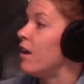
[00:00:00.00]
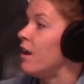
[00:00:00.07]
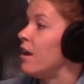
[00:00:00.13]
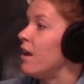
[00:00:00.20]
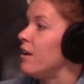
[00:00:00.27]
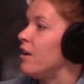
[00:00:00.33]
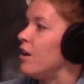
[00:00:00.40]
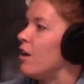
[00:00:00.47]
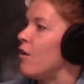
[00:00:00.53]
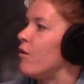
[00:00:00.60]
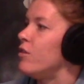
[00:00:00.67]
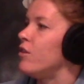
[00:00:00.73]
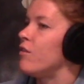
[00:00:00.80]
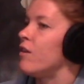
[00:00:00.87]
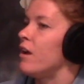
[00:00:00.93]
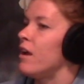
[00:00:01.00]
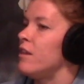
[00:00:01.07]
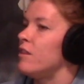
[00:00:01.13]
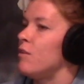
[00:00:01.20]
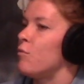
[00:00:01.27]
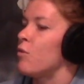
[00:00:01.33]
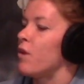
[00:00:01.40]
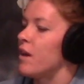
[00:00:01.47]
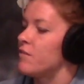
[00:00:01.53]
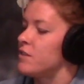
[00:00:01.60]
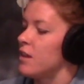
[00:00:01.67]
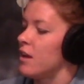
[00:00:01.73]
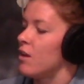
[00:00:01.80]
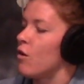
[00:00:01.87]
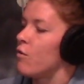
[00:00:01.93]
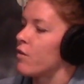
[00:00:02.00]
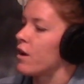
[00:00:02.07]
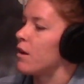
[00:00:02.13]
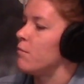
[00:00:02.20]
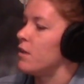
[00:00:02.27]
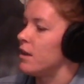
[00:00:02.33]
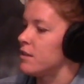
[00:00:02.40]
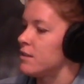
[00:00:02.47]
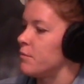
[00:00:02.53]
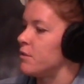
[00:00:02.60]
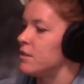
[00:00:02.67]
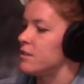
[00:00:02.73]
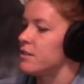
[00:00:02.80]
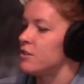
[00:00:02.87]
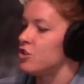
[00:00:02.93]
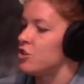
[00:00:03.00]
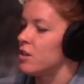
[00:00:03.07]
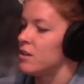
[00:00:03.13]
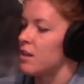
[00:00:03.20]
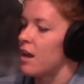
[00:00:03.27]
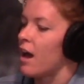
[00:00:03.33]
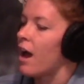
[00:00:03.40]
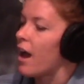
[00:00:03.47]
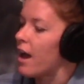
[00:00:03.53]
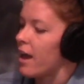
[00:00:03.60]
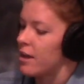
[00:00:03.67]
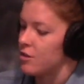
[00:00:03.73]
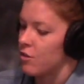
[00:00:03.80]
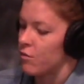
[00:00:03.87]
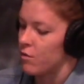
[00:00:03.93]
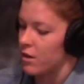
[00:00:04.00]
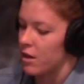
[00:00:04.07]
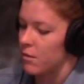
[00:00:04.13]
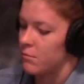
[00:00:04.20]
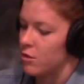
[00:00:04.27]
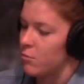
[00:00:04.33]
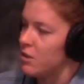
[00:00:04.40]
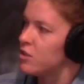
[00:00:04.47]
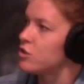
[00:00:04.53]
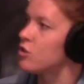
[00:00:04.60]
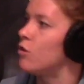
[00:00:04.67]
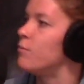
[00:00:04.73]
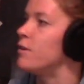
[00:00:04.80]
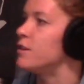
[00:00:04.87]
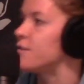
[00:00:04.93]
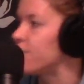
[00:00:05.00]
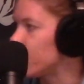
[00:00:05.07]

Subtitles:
Yeah. And they won't have to, like, overcome, like, some of this shit that I had to overcome. They'll be so much